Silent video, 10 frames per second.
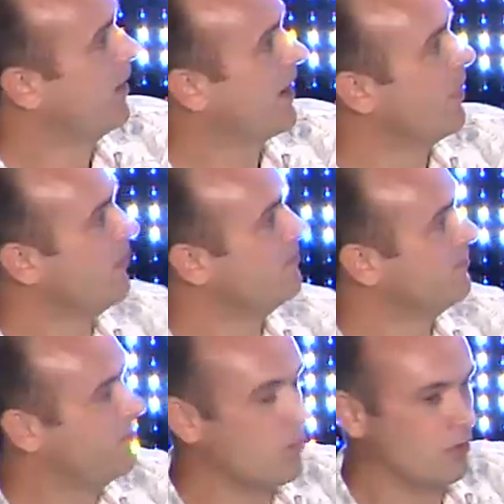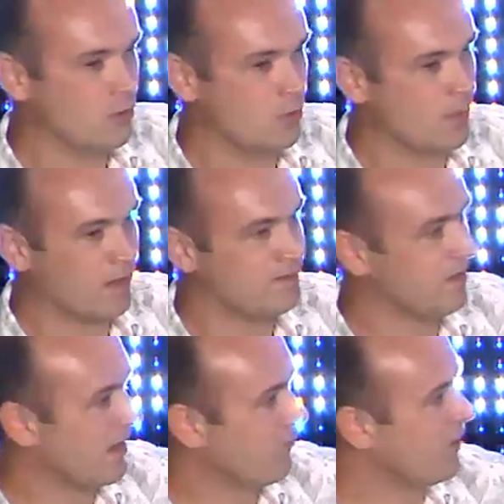And this is him on Google Plus.
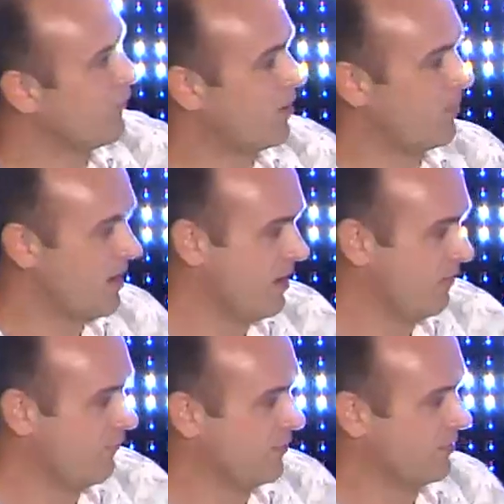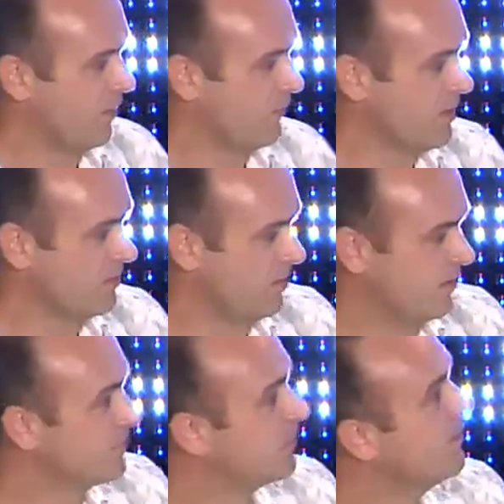Didn't get very far, but I love the Darth Vader
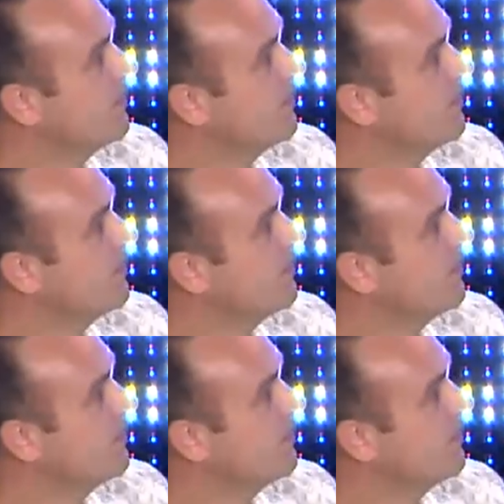mask.